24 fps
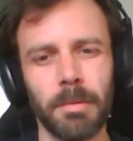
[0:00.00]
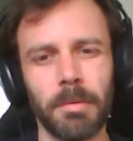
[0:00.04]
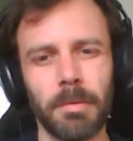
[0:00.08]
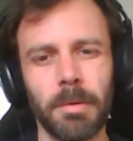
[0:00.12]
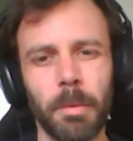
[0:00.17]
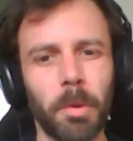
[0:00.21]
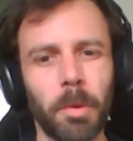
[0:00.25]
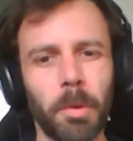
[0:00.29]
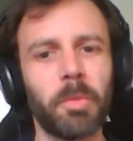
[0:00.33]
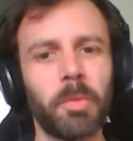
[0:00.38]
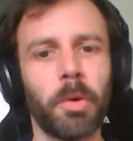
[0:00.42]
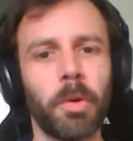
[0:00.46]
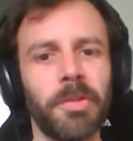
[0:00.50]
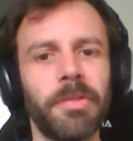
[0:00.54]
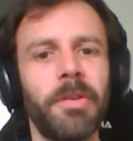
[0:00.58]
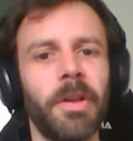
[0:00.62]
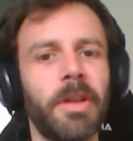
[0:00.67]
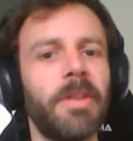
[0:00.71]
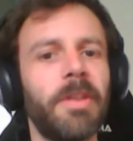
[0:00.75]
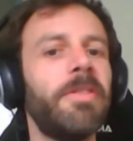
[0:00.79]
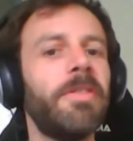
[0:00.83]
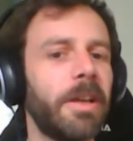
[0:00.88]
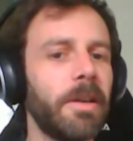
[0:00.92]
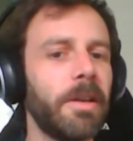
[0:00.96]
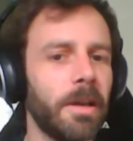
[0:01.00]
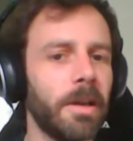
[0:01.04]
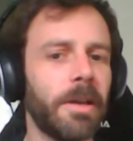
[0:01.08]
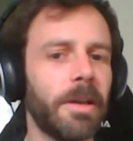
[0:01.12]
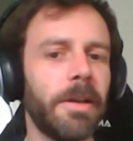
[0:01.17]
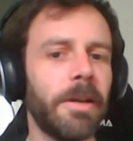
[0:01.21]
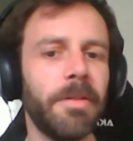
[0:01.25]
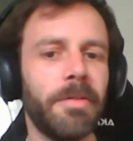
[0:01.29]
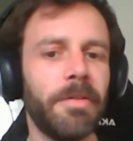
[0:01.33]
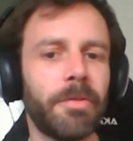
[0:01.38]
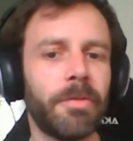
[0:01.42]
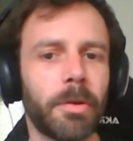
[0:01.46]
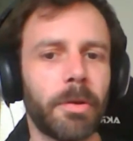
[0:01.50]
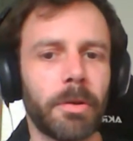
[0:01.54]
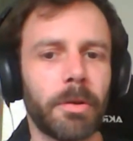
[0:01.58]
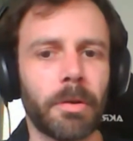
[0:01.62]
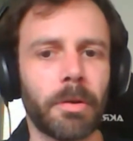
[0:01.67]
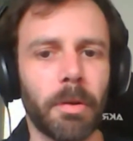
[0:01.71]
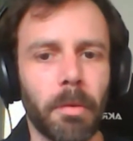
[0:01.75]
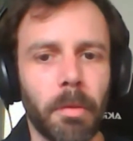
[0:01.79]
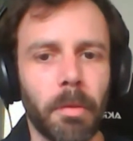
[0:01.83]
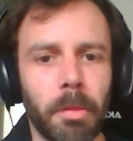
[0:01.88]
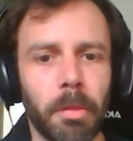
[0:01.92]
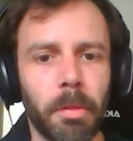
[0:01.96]
what was done technically
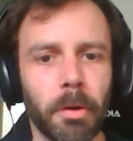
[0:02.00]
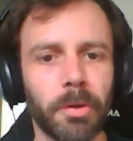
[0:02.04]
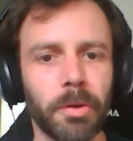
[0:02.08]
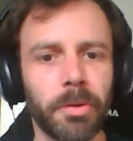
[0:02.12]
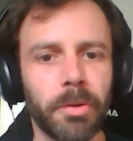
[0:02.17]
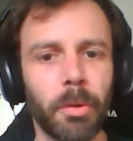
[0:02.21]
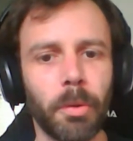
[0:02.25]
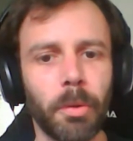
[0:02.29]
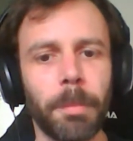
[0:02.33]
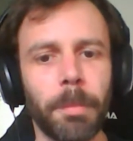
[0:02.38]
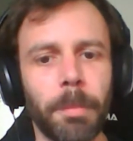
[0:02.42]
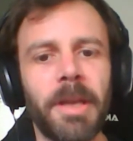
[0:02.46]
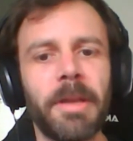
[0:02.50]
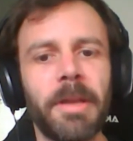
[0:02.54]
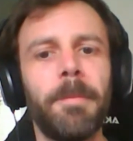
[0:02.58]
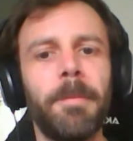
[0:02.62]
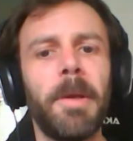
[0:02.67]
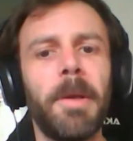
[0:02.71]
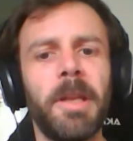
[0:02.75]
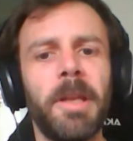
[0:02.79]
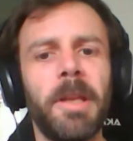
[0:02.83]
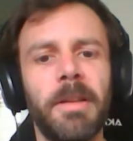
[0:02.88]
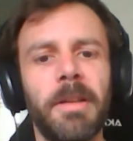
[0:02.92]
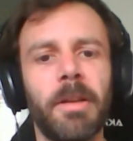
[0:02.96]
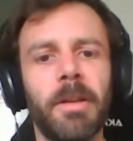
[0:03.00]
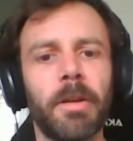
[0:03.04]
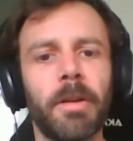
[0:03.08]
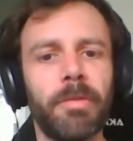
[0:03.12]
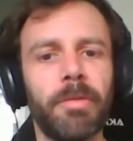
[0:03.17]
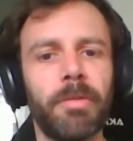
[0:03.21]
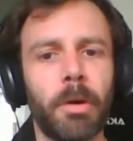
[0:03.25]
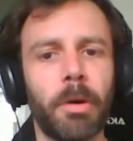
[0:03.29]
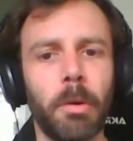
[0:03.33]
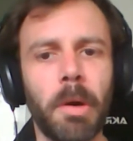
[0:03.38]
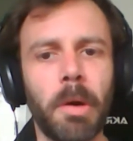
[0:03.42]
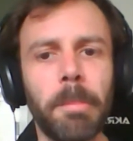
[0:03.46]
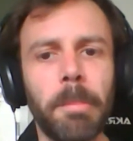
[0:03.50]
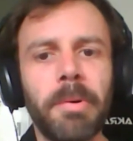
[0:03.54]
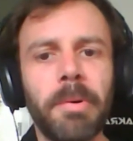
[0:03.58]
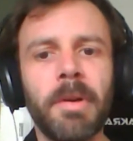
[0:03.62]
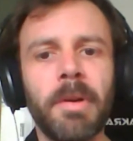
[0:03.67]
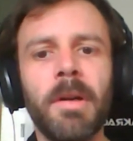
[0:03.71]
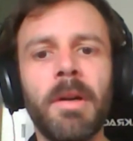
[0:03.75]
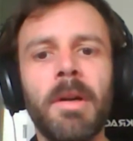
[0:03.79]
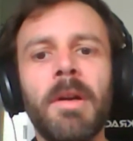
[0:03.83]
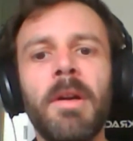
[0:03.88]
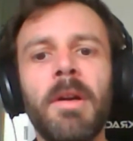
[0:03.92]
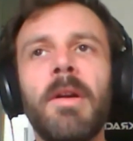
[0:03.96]
for those who maybe didn't follow up.
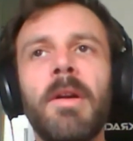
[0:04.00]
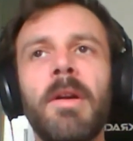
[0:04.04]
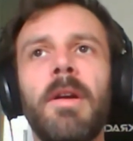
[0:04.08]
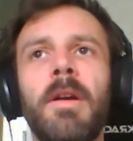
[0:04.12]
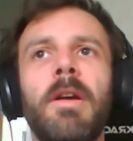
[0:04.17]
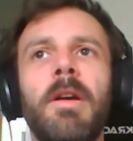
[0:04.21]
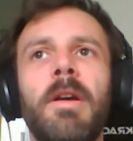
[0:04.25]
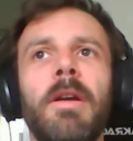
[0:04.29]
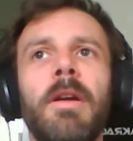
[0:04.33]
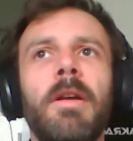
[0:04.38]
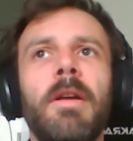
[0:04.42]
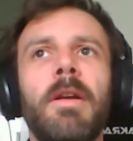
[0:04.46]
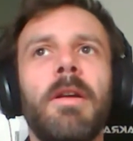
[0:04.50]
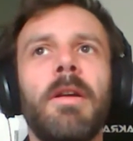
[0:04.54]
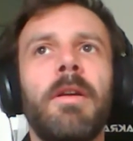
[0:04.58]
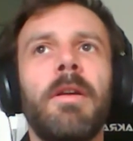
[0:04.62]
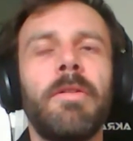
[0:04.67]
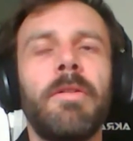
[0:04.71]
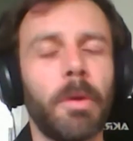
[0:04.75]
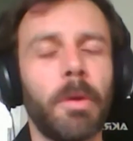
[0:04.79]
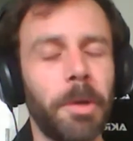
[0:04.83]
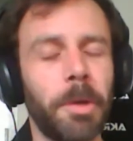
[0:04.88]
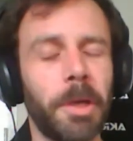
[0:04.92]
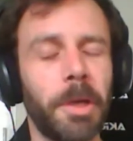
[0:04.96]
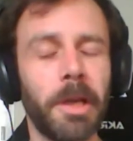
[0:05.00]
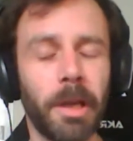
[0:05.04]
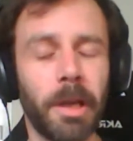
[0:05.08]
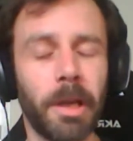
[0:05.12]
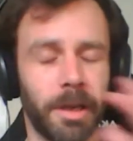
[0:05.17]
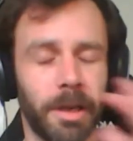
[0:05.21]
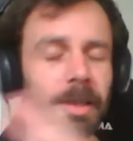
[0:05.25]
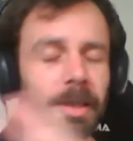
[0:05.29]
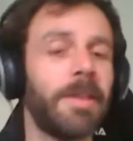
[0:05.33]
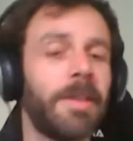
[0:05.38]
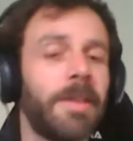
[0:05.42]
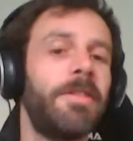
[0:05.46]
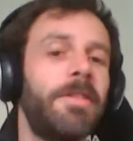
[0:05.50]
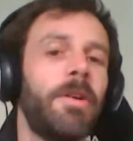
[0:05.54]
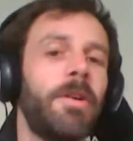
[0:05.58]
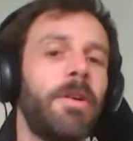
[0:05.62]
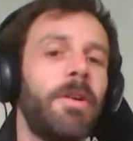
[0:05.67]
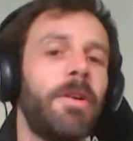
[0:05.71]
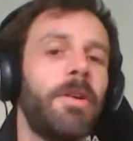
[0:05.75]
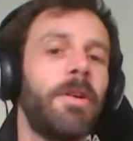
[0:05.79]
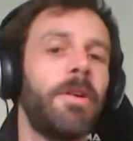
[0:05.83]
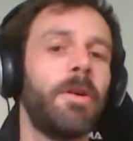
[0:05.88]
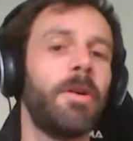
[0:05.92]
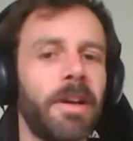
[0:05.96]
So we had legacy on
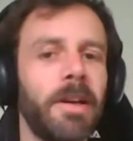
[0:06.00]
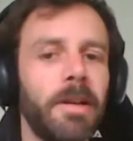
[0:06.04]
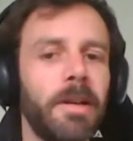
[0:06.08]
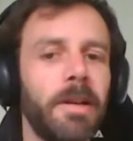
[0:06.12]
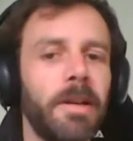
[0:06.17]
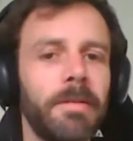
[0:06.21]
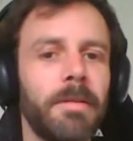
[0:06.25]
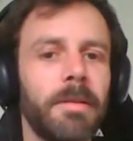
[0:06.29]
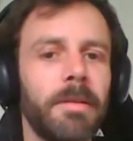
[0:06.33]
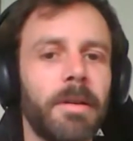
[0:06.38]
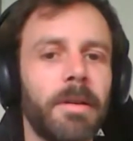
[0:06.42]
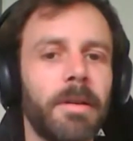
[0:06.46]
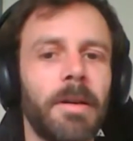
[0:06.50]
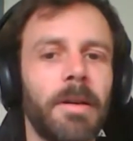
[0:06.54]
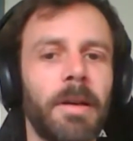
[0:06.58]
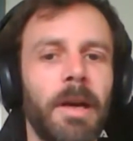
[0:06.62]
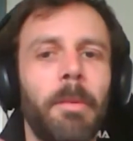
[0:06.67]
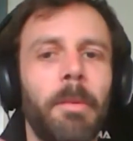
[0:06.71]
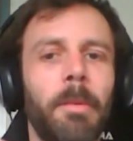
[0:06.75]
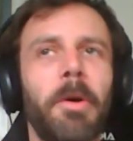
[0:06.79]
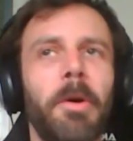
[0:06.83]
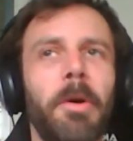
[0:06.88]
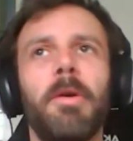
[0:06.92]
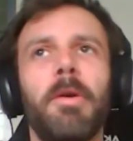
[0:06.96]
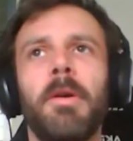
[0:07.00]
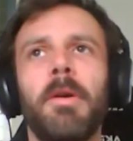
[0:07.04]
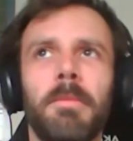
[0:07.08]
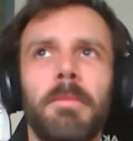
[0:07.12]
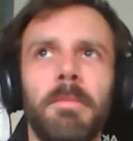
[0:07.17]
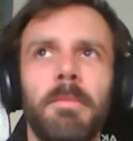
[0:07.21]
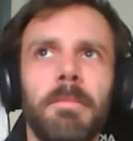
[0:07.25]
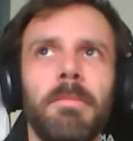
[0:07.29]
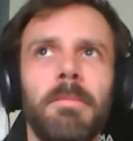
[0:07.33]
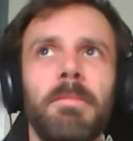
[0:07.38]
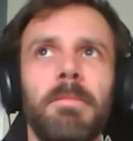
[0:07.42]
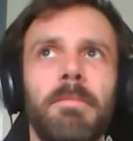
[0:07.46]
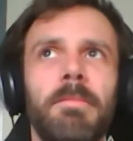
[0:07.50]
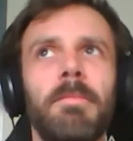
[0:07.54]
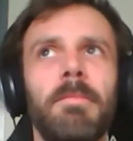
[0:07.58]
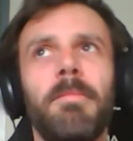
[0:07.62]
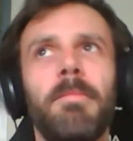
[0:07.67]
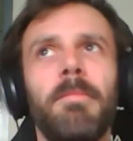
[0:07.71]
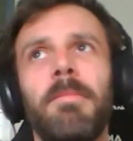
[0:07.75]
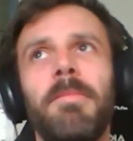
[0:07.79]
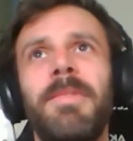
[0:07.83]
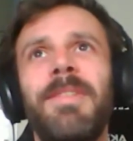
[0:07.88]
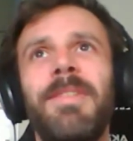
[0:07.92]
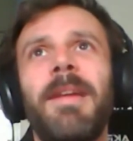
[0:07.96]
one side, our
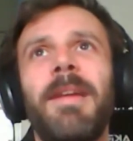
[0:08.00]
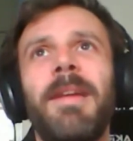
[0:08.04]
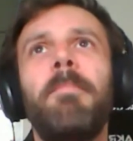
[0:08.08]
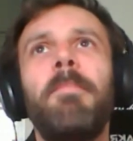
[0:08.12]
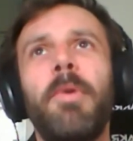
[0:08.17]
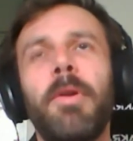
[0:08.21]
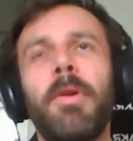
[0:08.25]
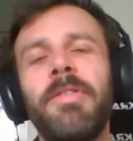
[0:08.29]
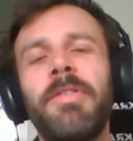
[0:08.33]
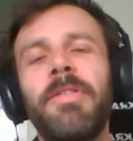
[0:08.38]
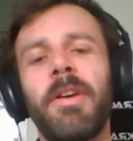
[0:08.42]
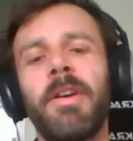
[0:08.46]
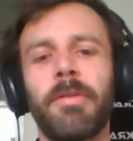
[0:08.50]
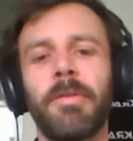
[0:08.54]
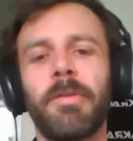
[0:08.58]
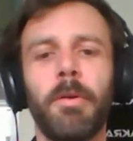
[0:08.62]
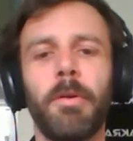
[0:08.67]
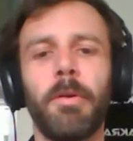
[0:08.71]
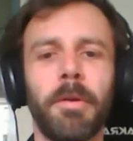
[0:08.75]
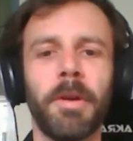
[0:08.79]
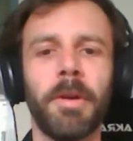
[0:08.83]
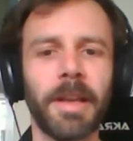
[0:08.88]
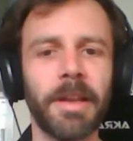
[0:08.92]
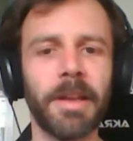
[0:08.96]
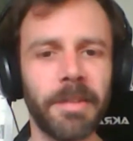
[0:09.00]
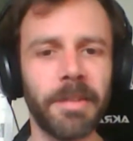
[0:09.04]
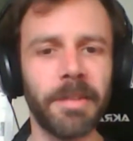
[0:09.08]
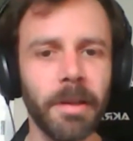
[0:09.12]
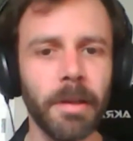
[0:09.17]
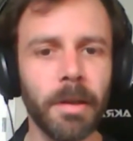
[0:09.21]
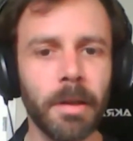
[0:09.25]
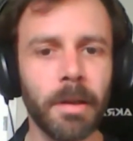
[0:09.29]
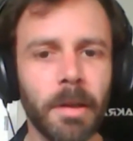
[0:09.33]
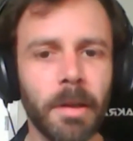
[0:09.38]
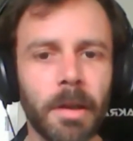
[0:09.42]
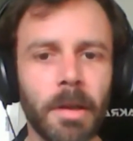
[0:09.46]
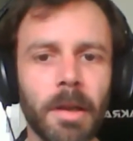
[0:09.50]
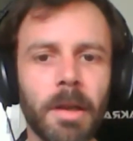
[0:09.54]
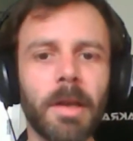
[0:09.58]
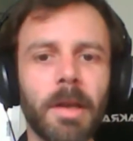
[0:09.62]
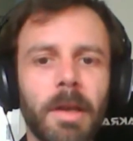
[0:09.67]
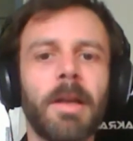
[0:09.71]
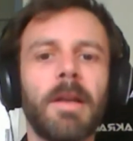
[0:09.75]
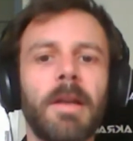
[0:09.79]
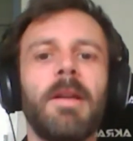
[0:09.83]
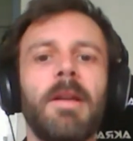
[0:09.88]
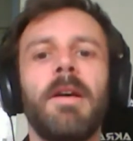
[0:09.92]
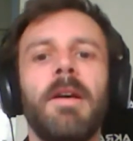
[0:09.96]
10+ years old legacy.
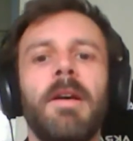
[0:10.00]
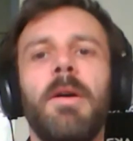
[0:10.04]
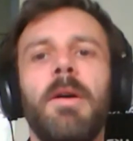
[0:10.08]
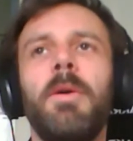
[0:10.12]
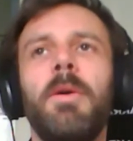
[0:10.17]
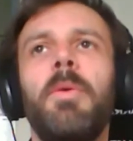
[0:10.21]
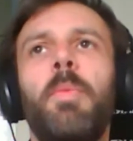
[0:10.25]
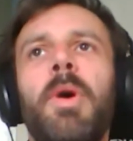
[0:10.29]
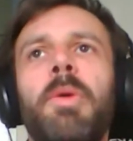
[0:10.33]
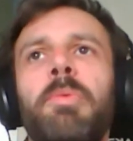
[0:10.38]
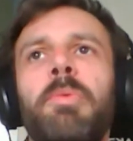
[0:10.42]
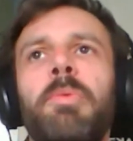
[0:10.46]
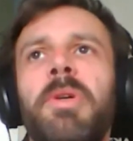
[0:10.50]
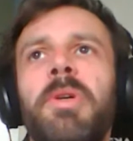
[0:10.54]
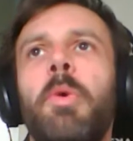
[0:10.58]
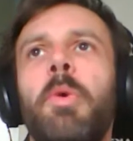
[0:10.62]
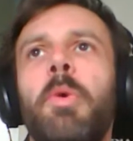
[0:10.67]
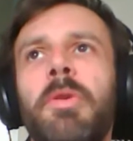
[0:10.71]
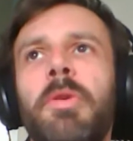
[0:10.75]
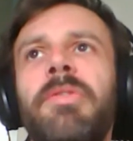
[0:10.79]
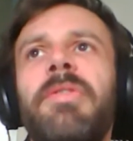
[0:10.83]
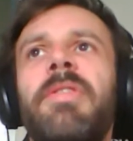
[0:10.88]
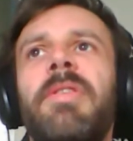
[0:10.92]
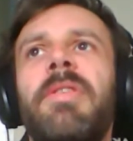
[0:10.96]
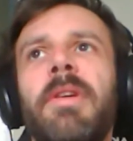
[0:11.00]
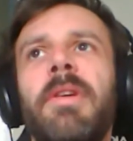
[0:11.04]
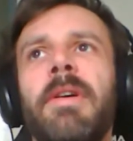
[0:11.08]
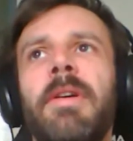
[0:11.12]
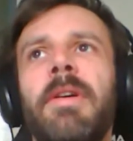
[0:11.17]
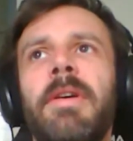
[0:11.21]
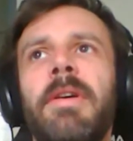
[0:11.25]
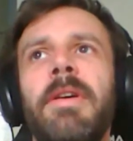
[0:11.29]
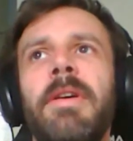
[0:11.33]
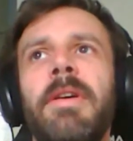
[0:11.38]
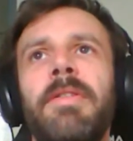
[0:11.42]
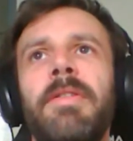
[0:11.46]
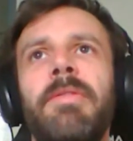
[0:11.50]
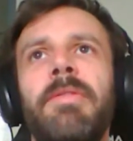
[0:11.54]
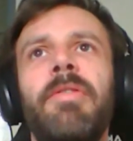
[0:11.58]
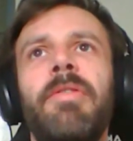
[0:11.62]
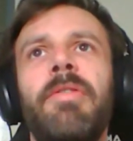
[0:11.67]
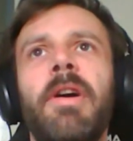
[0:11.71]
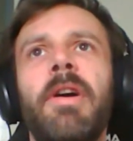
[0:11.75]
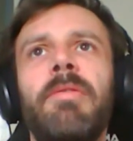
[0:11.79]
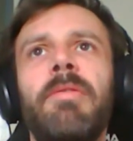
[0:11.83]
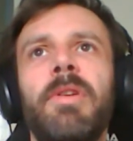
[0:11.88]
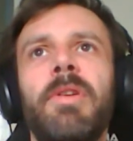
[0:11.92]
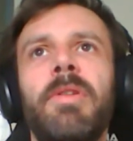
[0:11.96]
And when we wrote Easy
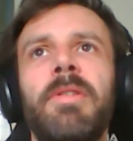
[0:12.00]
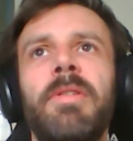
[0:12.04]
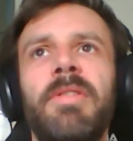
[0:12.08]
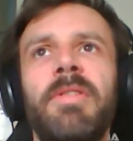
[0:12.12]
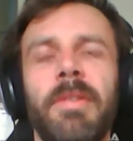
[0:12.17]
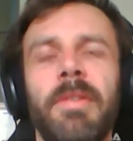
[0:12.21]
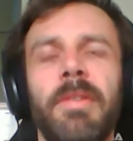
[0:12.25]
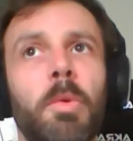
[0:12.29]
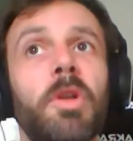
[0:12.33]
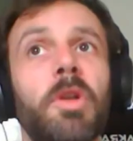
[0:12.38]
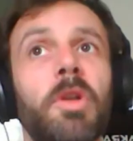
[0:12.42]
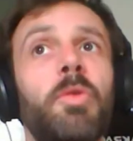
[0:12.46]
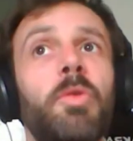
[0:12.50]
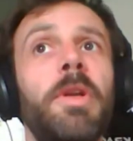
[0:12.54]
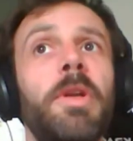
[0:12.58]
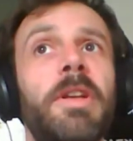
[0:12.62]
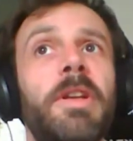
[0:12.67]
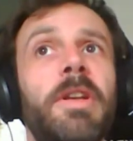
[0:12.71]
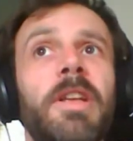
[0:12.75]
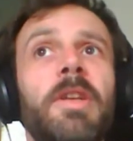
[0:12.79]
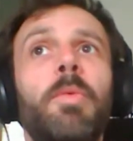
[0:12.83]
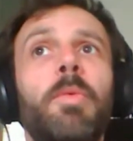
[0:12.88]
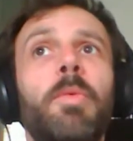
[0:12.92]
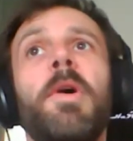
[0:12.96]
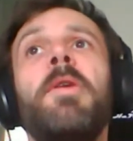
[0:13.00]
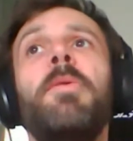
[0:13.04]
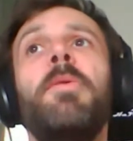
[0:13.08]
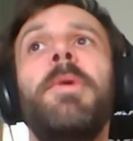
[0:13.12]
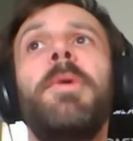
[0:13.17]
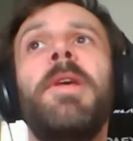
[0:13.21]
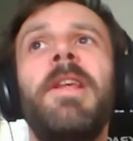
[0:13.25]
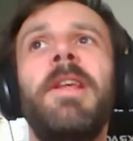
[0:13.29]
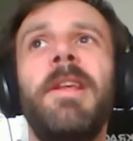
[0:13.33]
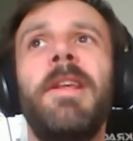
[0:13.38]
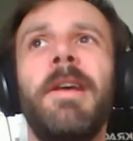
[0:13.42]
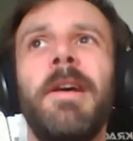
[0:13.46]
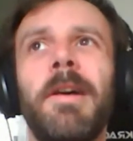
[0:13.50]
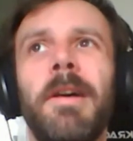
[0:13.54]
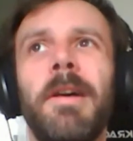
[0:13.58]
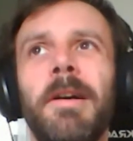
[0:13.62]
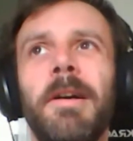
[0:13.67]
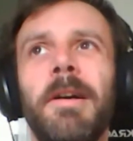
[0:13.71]
5, it's what we did when we